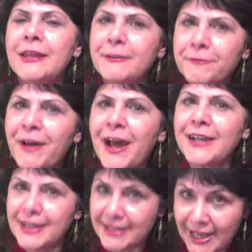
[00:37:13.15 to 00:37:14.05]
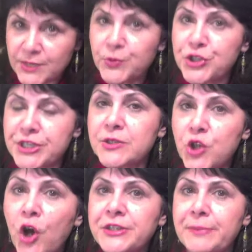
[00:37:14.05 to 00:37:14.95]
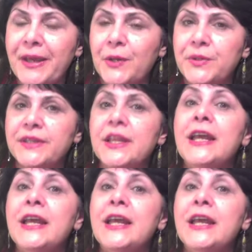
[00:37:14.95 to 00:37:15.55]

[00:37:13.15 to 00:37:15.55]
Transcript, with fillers: The fact that, as we just talked about it,